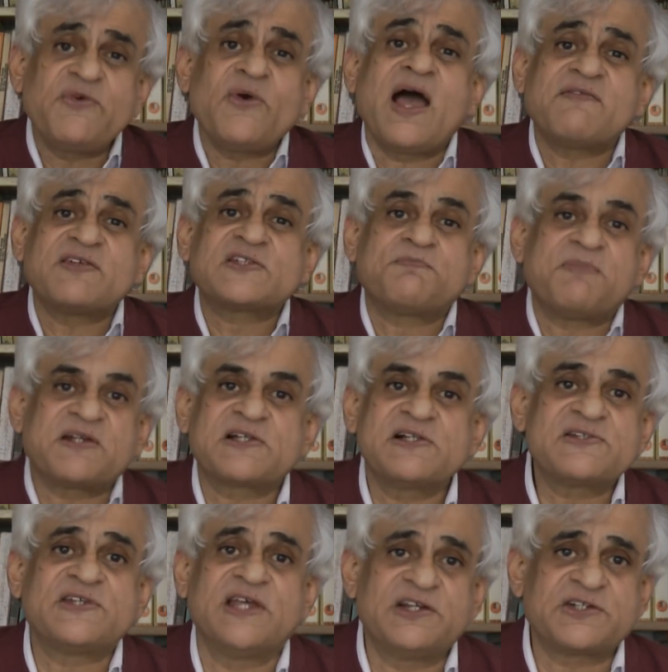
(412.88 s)
if you have a
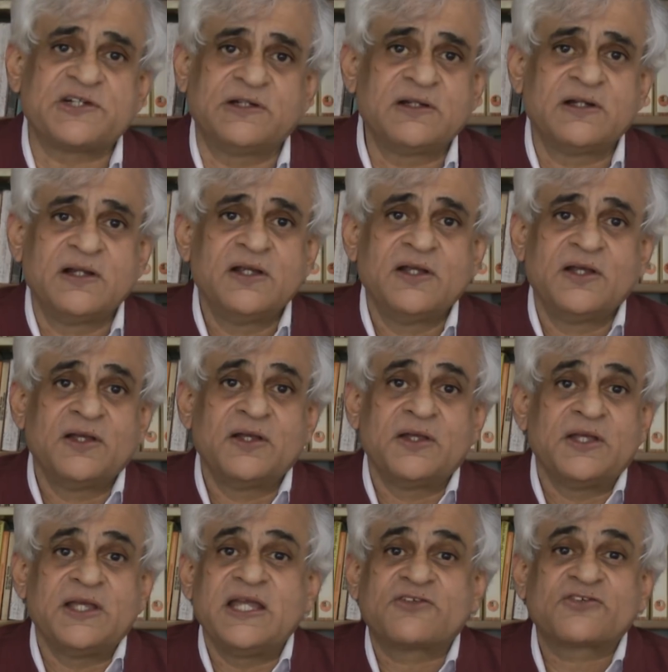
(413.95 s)
special session,
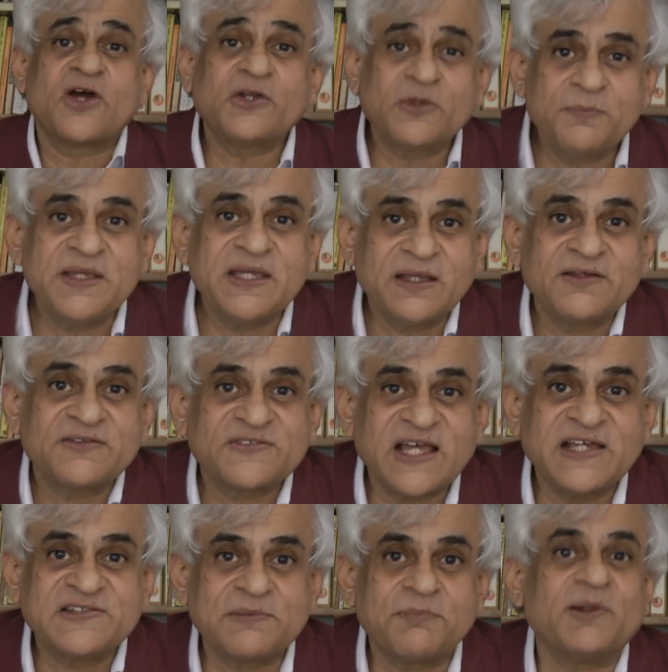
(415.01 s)
it's got to be
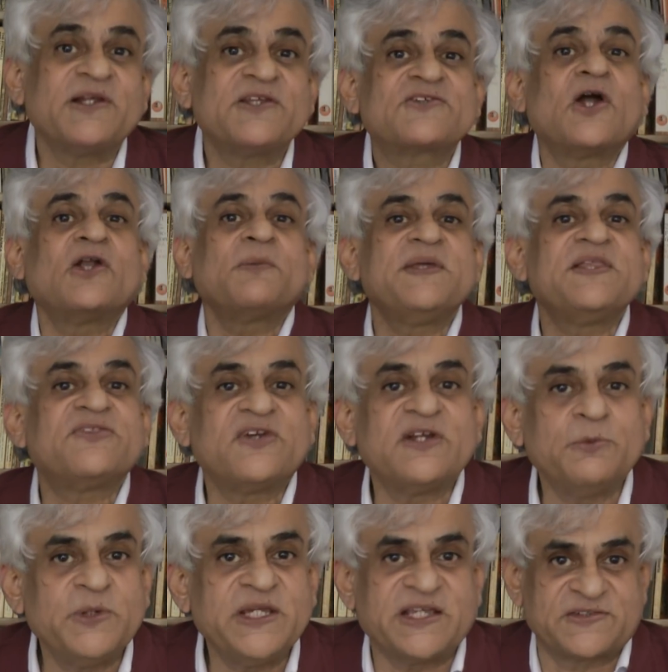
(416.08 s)
sizable. It's got to be
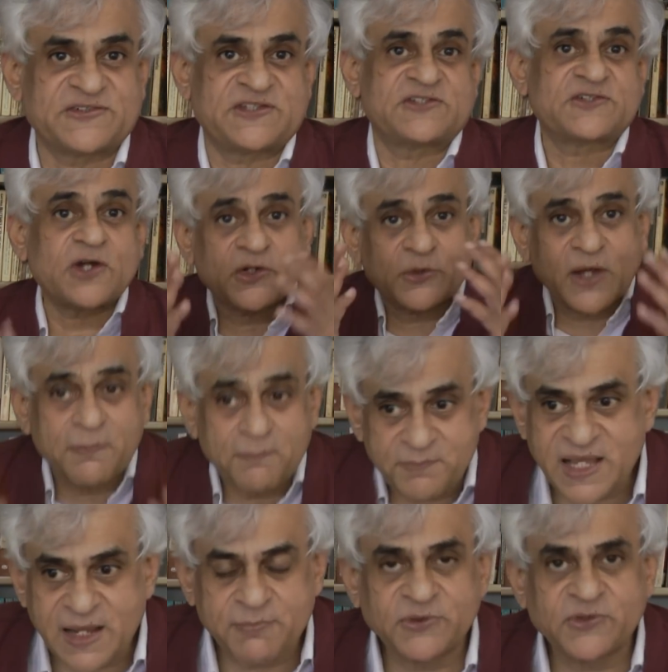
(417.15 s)
3 weeks. It's got to
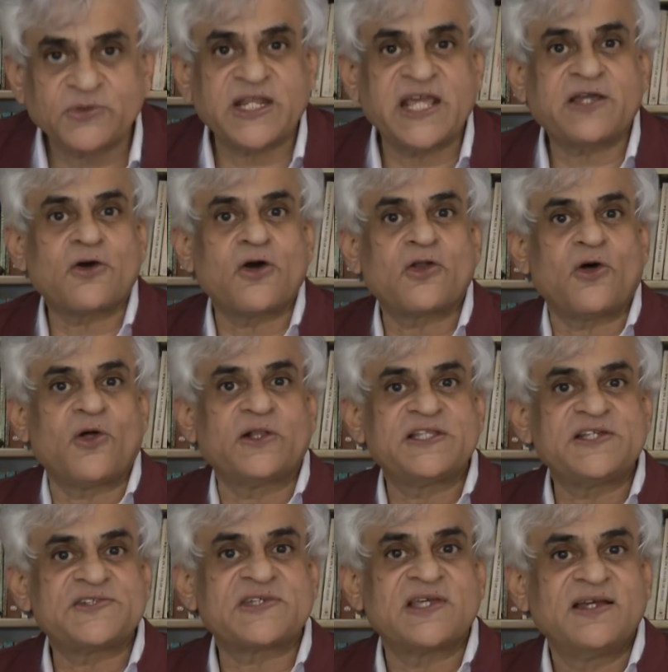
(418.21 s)
be able to take on
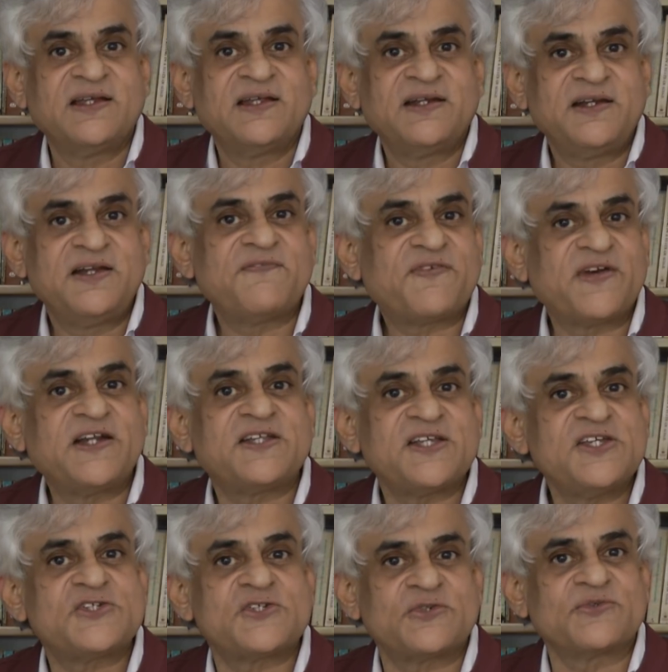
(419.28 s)
all these
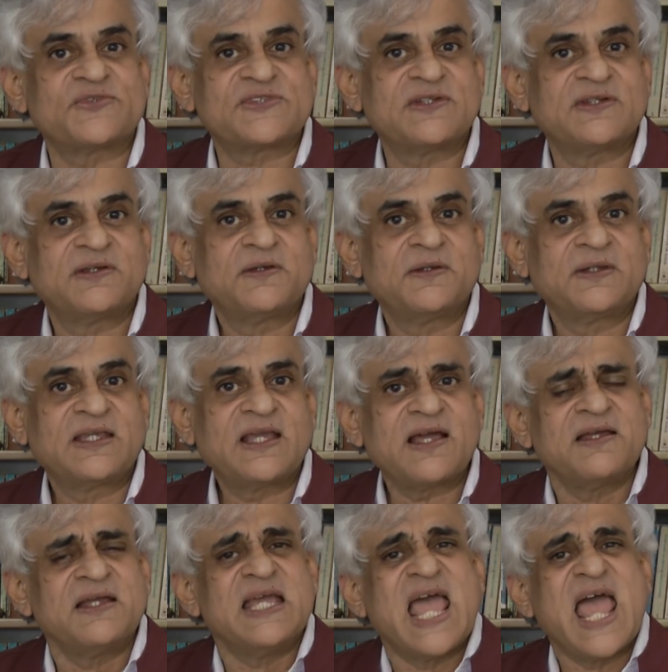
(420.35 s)
different issues.
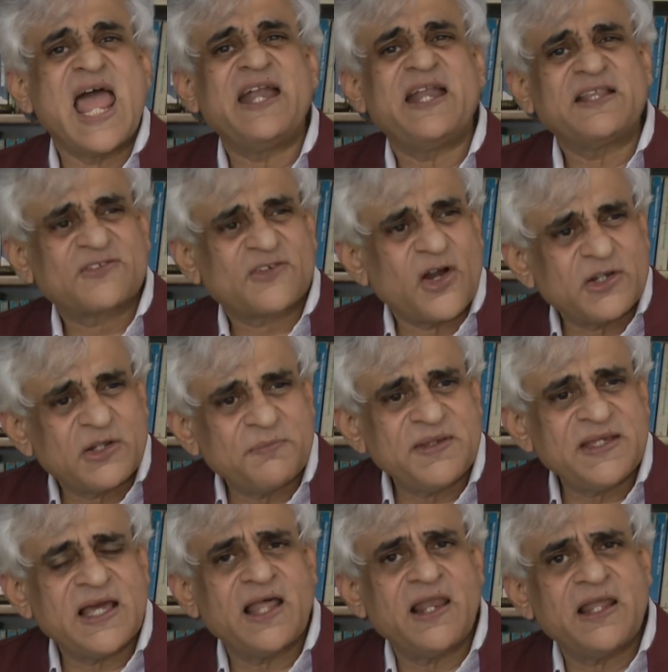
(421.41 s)
Yeah? And it's got
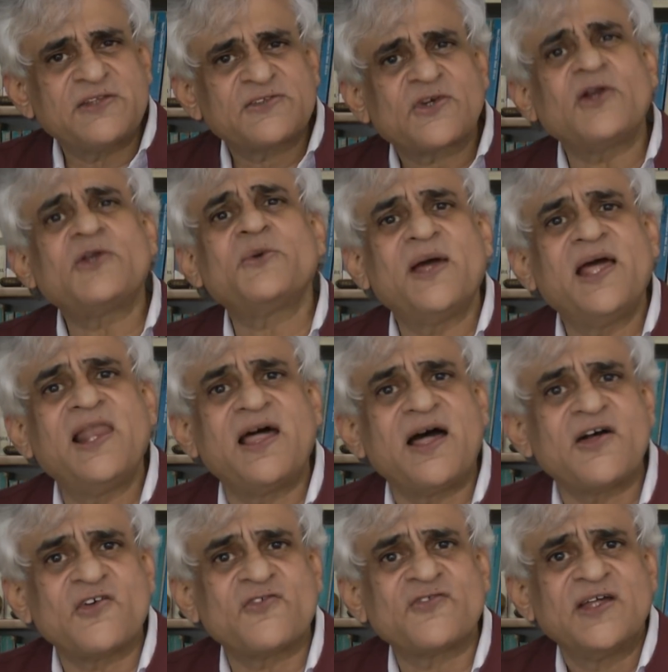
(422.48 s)
to
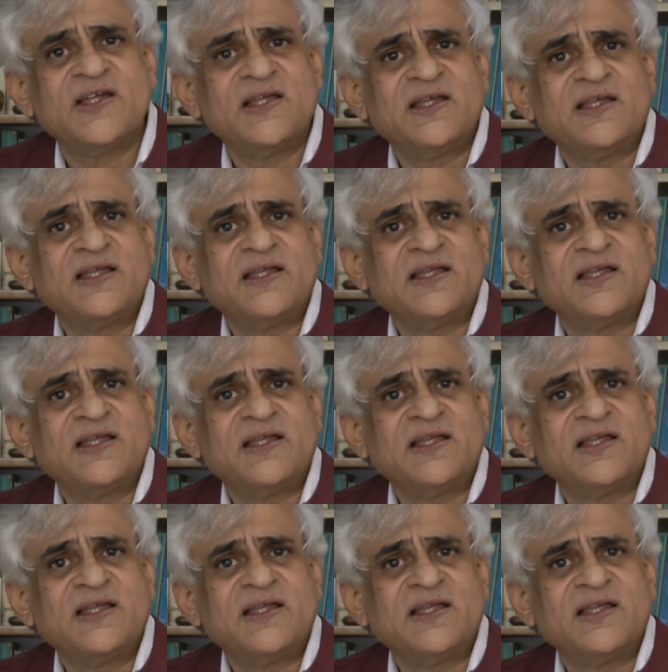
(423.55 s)
allow